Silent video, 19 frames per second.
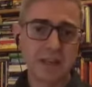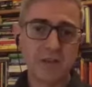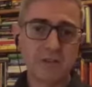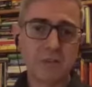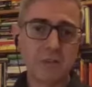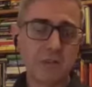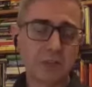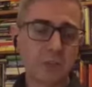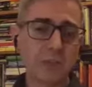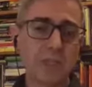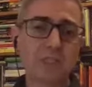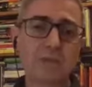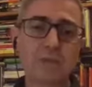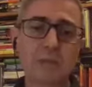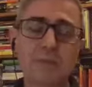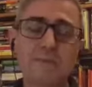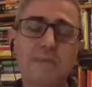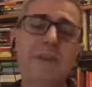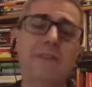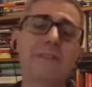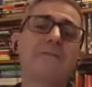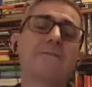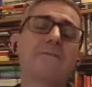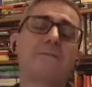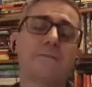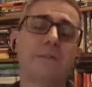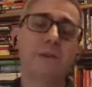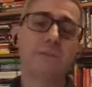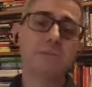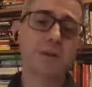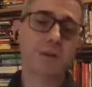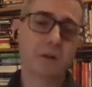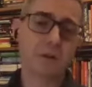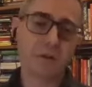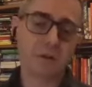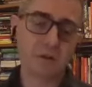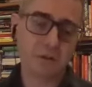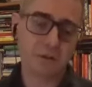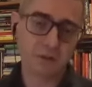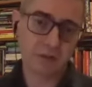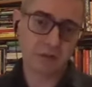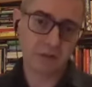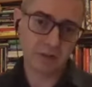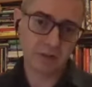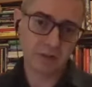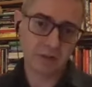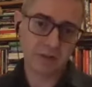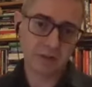which means with very ephemeral content.